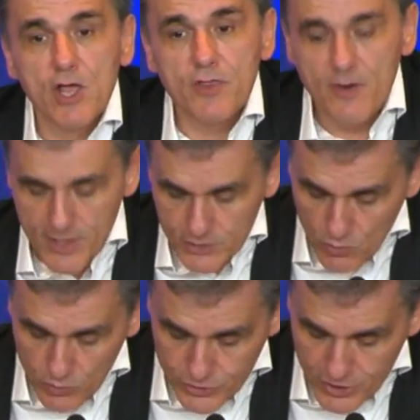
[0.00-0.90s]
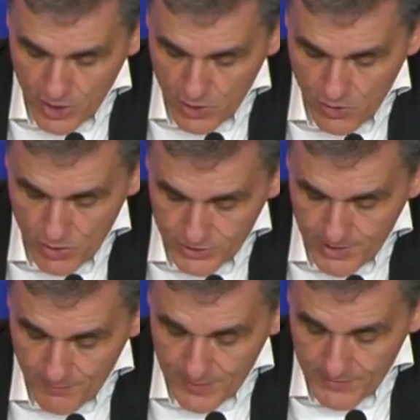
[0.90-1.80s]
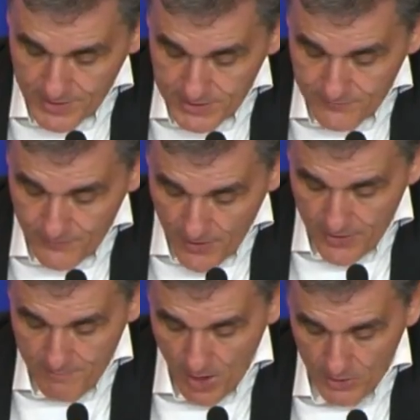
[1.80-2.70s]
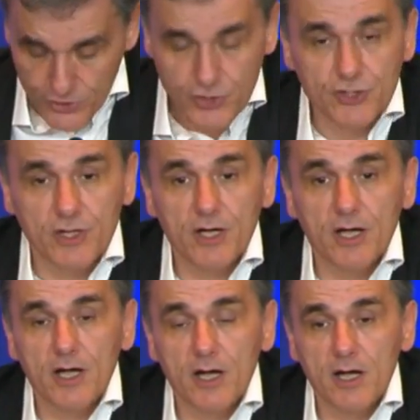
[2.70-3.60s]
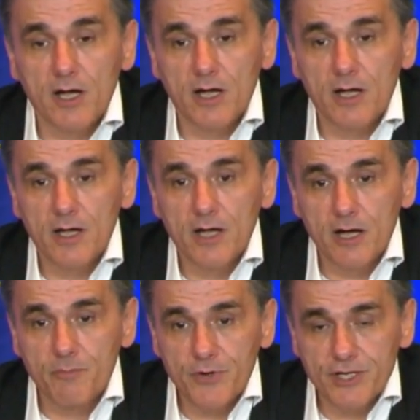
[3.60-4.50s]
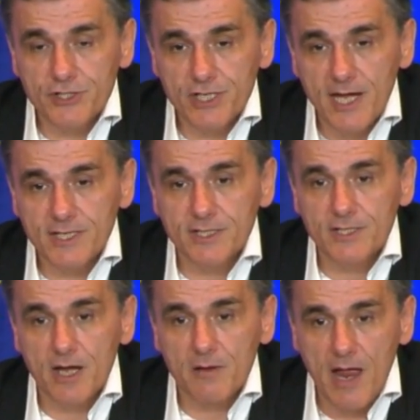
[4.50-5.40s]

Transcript: There is also something that is very much appreciated,